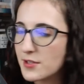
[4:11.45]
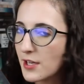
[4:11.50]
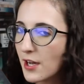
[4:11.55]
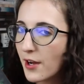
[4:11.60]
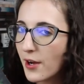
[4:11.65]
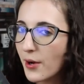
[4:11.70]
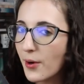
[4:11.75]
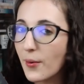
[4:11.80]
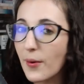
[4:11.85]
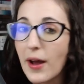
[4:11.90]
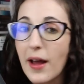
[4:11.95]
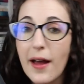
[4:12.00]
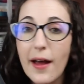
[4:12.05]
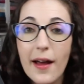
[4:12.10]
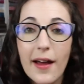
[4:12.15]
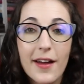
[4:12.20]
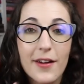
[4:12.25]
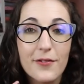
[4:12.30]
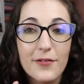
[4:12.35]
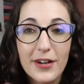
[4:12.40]
So
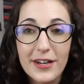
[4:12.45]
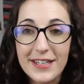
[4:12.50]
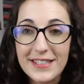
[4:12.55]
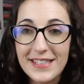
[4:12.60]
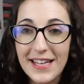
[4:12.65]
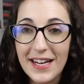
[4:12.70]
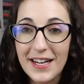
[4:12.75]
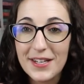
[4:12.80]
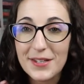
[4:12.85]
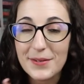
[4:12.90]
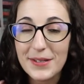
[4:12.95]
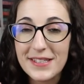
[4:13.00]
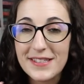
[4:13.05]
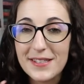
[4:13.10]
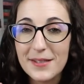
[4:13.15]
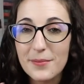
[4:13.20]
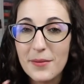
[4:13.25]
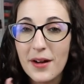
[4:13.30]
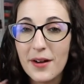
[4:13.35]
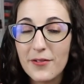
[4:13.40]
very excited to read
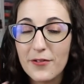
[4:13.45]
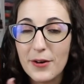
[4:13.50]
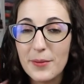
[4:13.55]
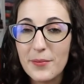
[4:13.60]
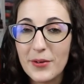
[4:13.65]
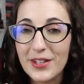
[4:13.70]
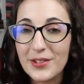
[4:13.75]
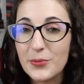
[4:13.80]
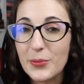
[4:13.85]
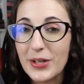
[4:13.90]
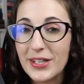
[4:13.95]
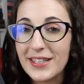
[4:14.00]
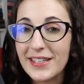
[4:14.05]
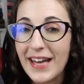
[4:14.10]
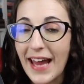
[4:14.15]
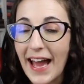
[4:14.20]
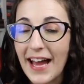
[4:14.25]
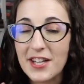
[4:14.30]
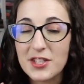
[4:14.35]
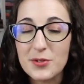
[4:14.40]
some from
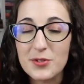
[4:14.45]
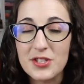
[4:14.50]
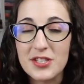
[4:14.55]
Willa Nash,